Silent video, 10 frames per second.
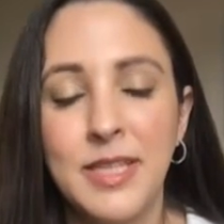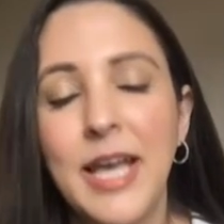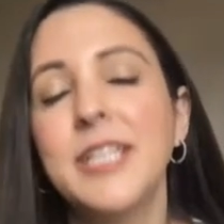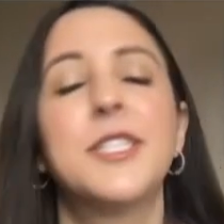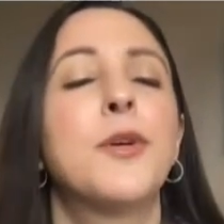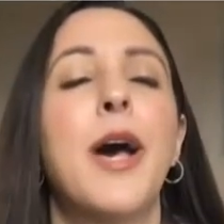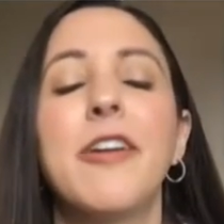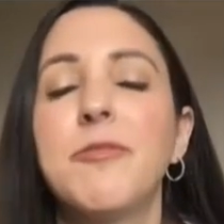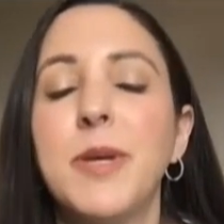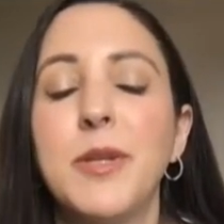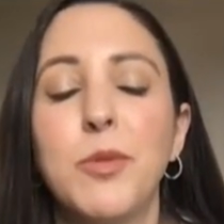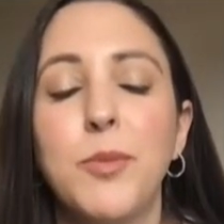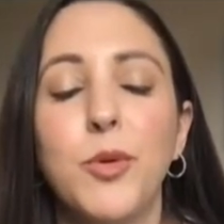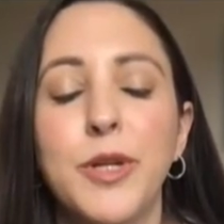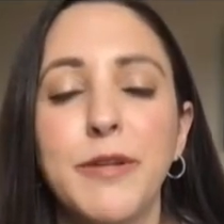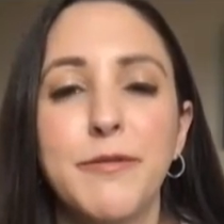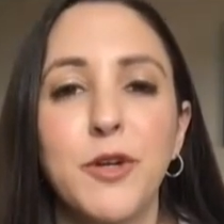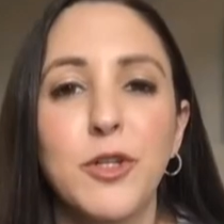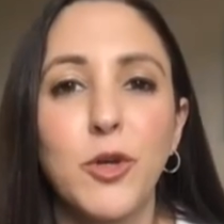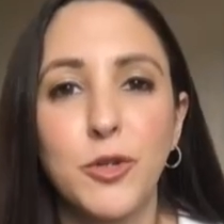Yeah, so I've been reporting for